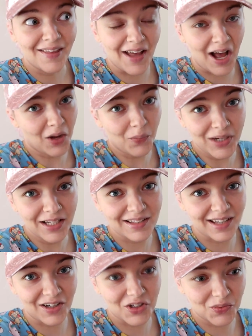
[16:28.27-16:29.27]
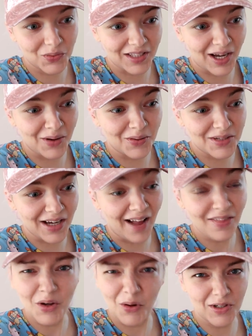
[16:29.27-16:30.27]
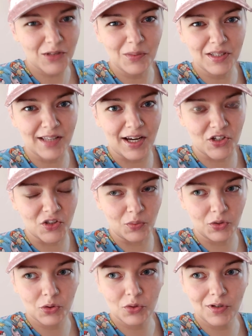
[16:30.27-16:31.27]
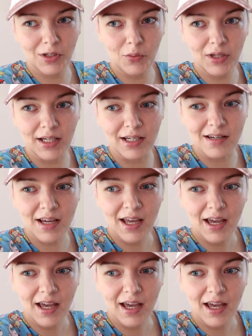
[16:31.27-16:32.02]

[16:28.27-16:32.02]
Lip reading: The Halloween section was out and the Christmas section, which was really weird.